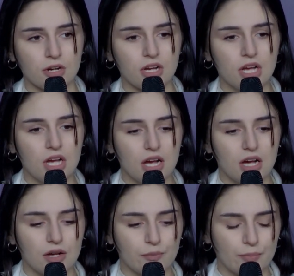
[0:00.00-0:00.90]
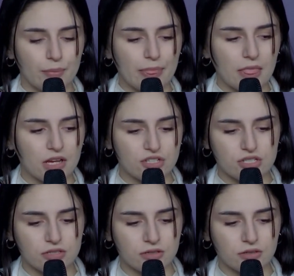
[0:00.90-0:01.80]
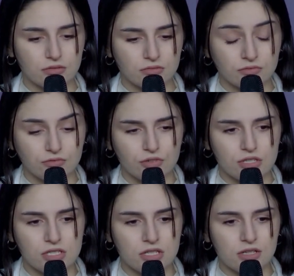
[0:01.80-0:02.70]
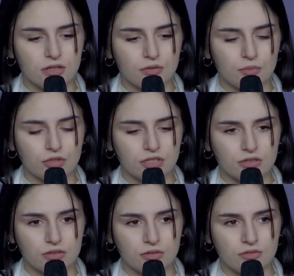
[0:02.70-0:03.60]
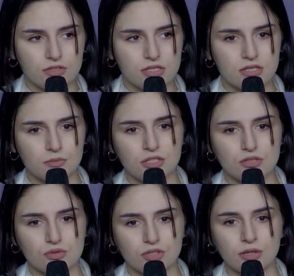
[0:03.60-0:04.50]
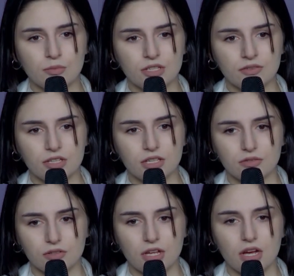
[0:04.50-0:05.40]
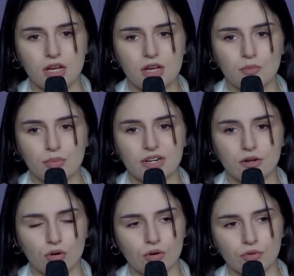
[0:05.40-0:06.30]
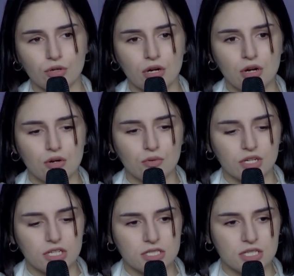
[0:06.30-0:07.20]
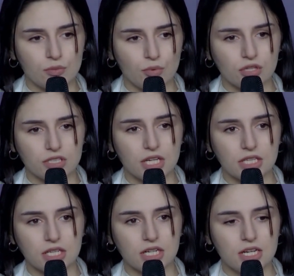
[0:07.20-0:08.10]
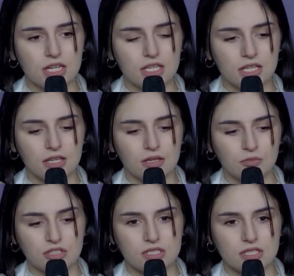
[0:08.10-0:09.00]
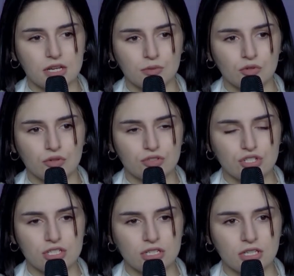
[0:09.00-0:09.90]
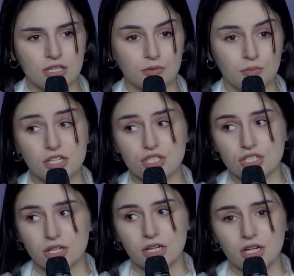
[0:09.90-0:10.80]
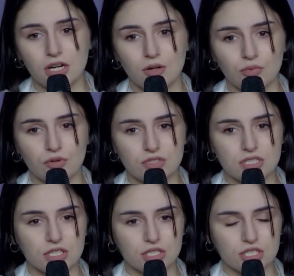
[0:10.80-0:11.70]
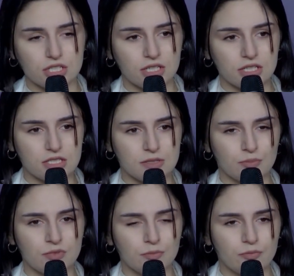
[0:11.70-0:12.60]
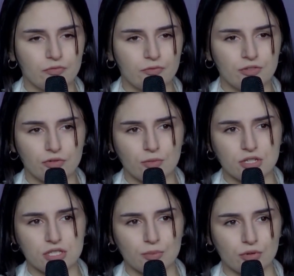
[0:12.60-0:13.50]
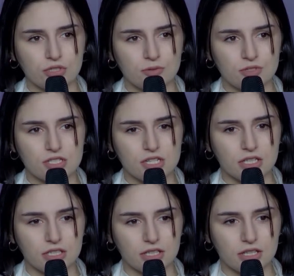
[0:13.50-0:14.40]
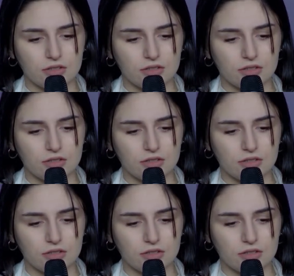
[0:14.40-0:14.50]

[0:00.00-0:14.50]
not to be able to find out what's going on about them. And this is the story for all of the Marines, because now in Russia they have about 200 places of detention where they keep the Ukrainian prisoners of war.